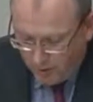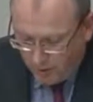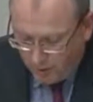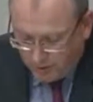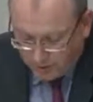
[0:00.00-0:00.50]

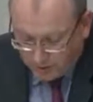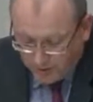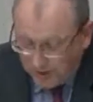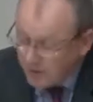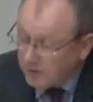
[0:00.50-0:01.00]
What I can
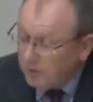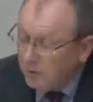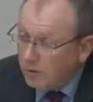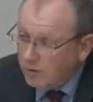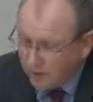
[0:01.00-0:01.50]
say is that we'll
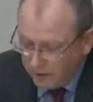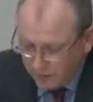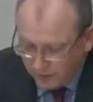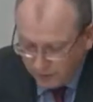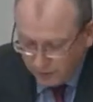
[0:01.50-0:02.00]
continue
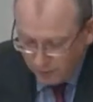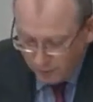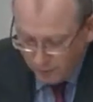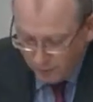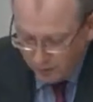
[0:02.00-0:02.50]
to
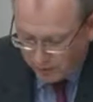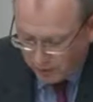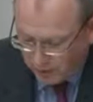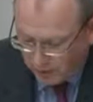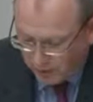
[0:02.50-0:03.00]
monitor
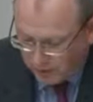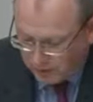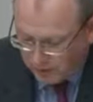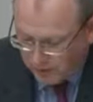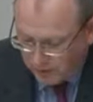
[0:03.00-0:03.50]
rates
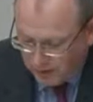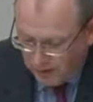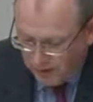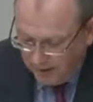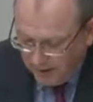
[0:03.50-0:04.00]
closely
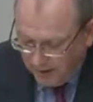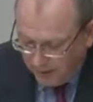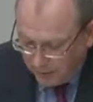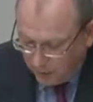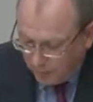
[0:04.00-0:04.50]

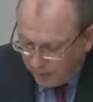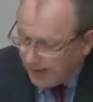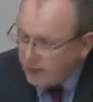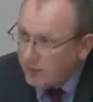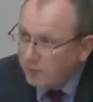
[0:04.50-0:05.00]
and do all we
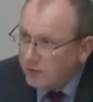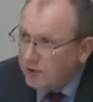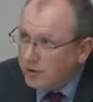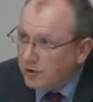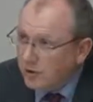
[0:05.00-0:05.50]
can to
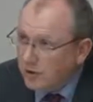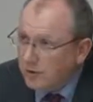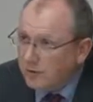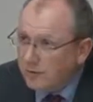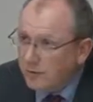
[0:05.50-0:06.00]
reduce our
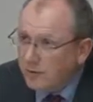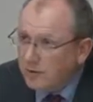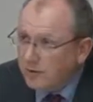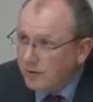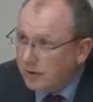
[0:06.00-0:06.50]
cost of
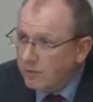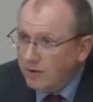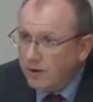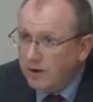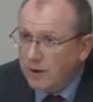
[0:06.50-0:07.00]
funds,
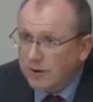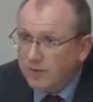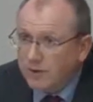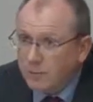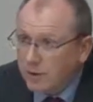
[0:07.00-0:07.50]
increase our net
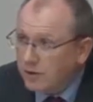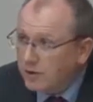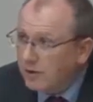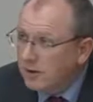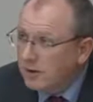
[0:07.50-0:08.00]
interest
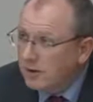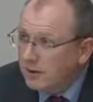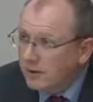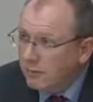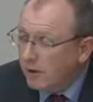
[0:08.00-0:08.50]
margin,
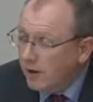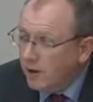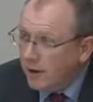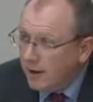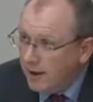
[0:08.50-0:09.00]
run
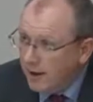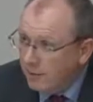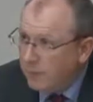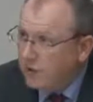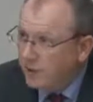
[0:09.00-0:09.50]
an
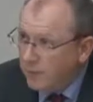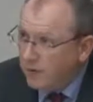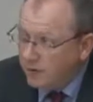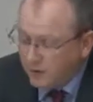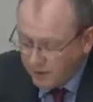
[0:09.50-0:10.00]
efficient
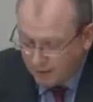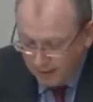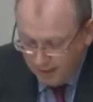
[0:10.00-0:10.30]
business.